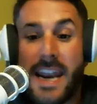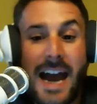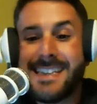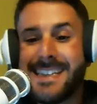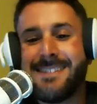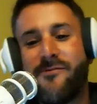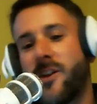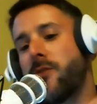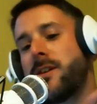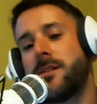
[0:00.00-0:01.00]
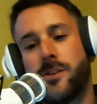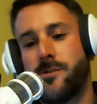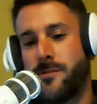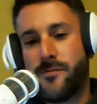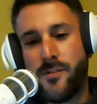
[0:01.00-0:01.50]
And I did very
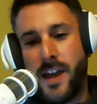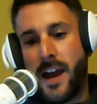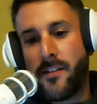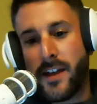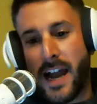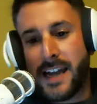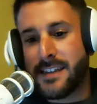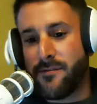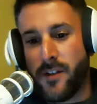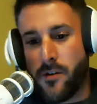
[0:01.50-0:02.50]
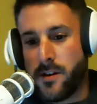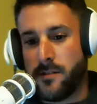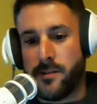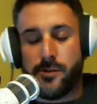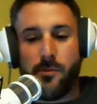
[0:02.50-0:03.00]
little for that. Like, I did very
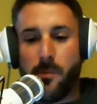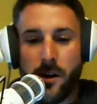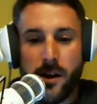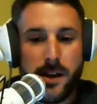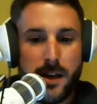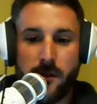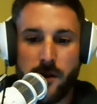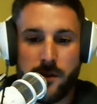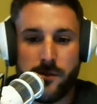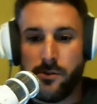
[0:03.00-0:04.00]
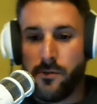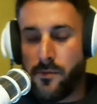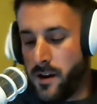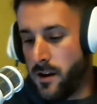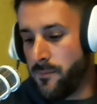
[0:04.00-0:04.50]
little marketing, very little
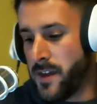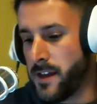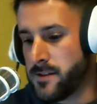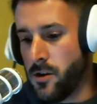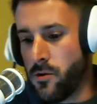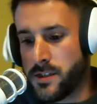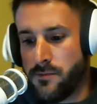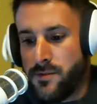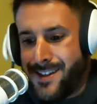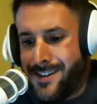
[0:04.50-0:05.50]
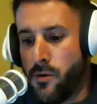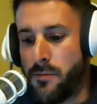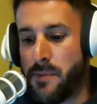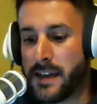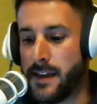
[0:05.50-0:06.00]
SEO, because I really didn't know
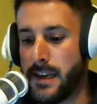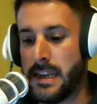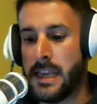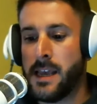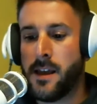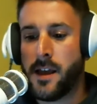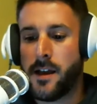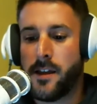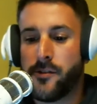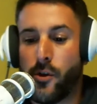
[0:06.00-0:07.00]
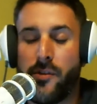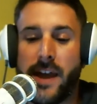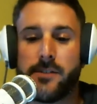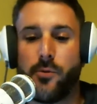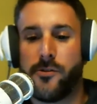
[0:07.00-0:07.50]
it back then. So
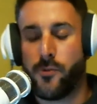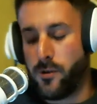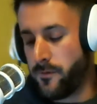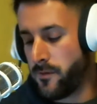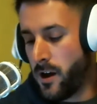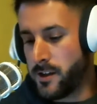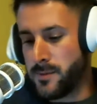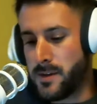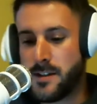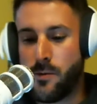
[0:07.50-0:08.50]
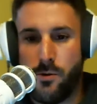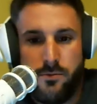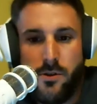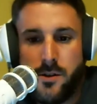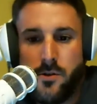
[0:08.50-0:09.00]
that's what sort of caused me to say, well,
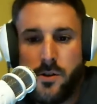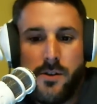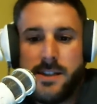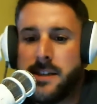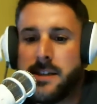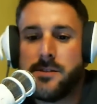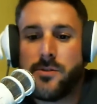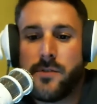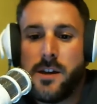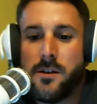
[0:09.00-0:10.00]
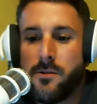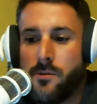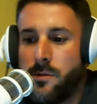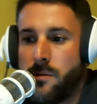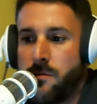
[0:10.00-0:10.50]
look how easy it is over
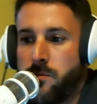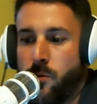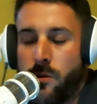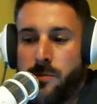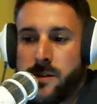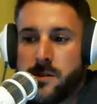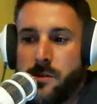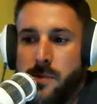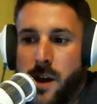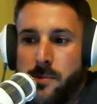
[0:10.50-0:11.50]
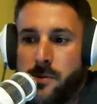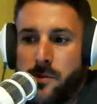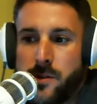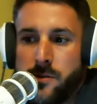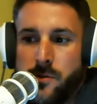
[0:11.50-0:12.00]
here. WordPress is so popular.
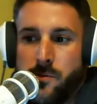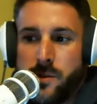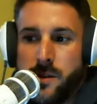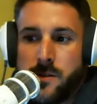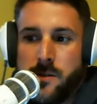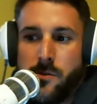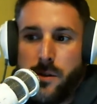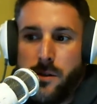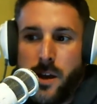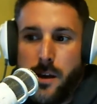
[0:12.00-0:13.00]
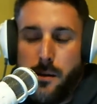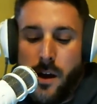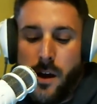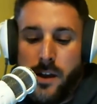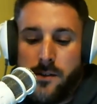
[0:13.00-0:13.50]
Let's do it with this too, and
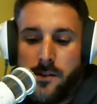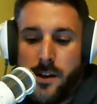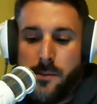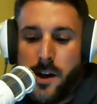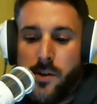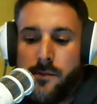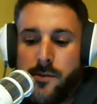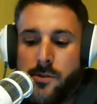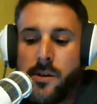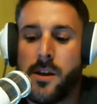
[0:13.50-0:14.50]
I'll get the same kind of revenue.